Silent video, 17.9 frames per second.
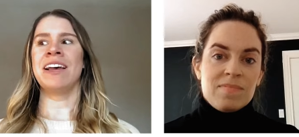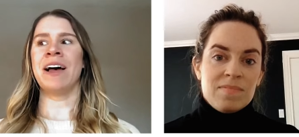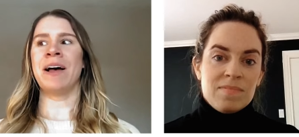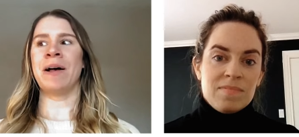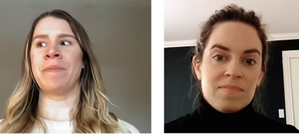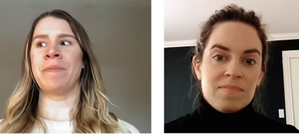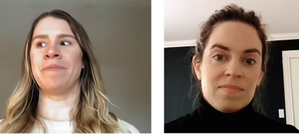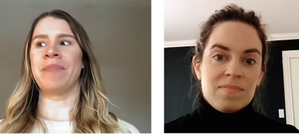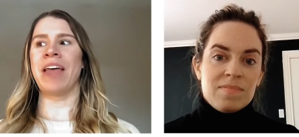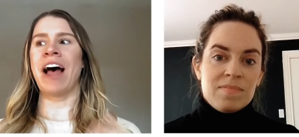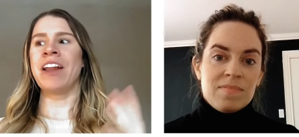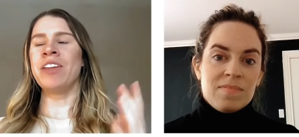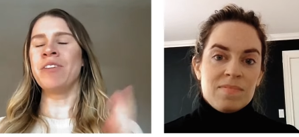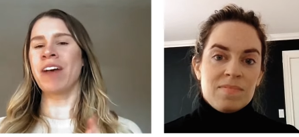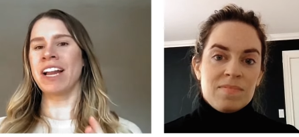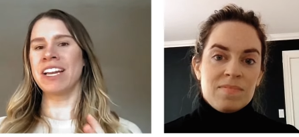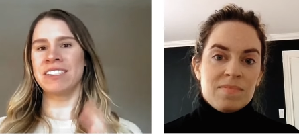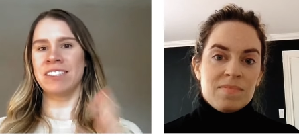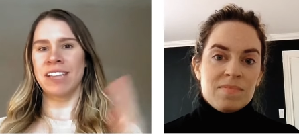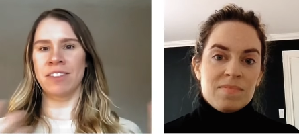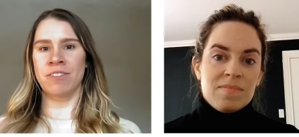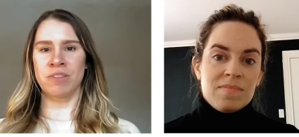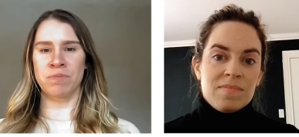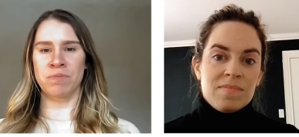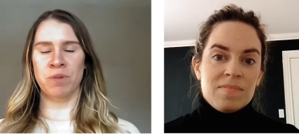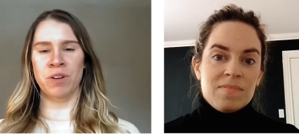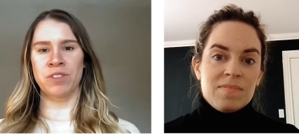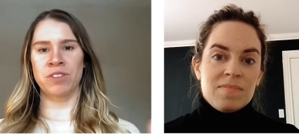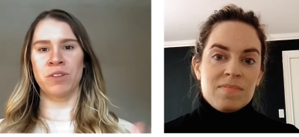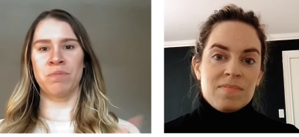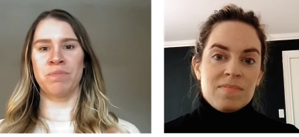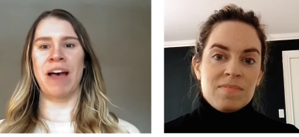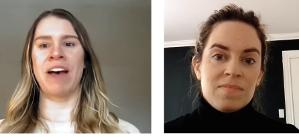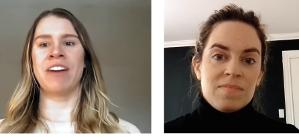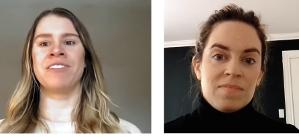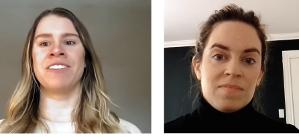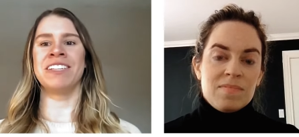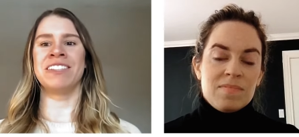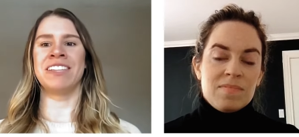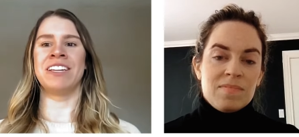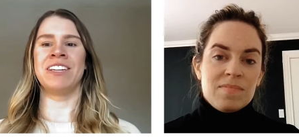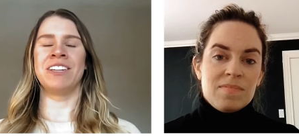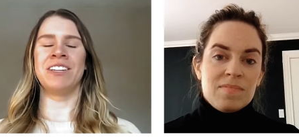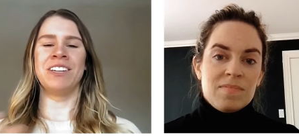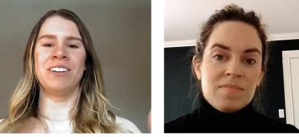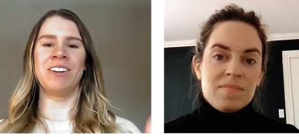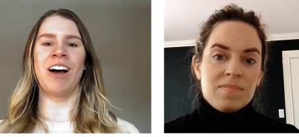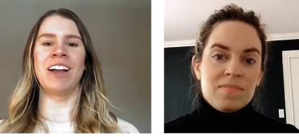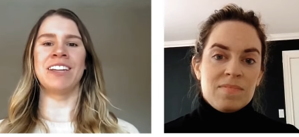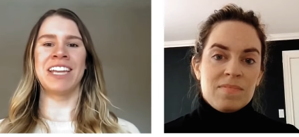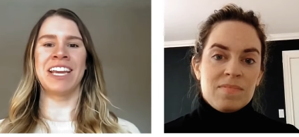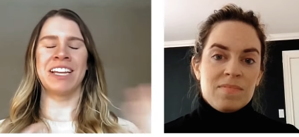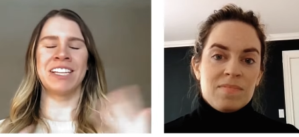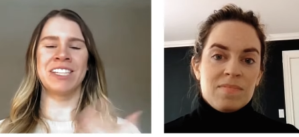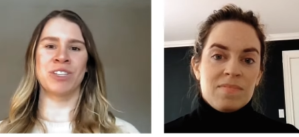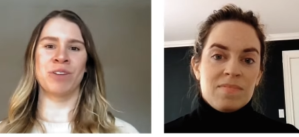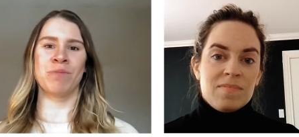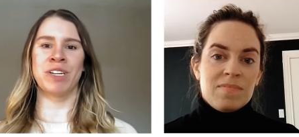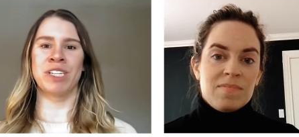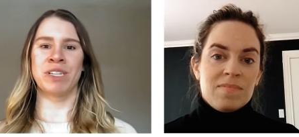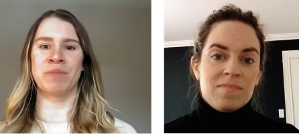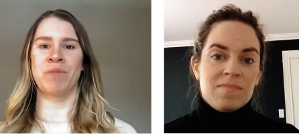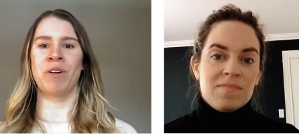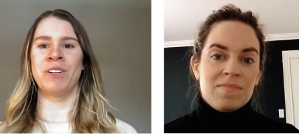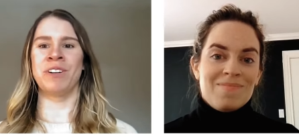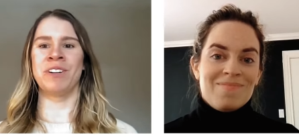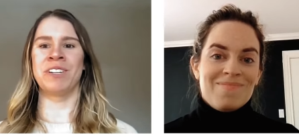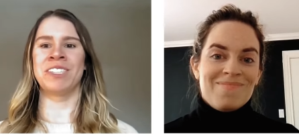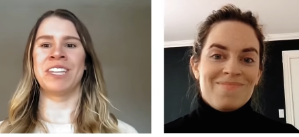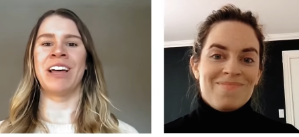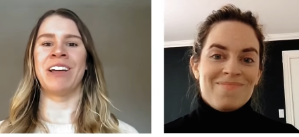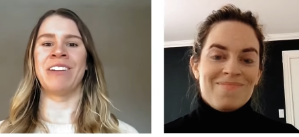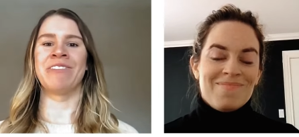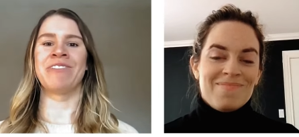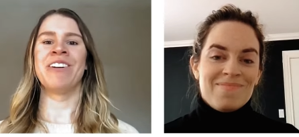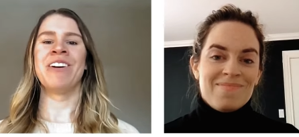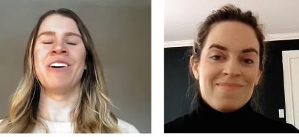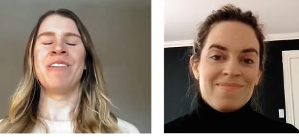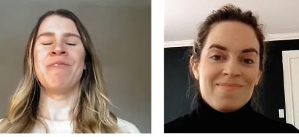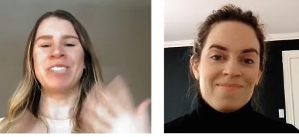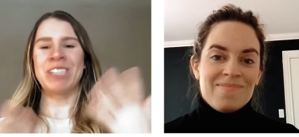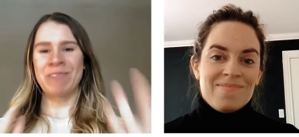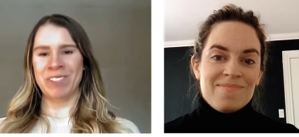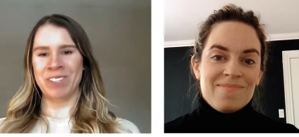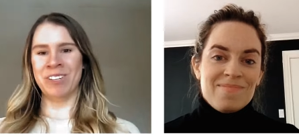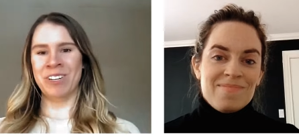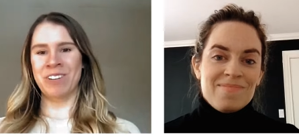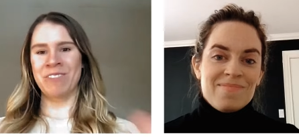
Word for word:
Speaker 1: Um, how do you kind of set those personal boundaries and not take it so much upon yourself, which I'm sure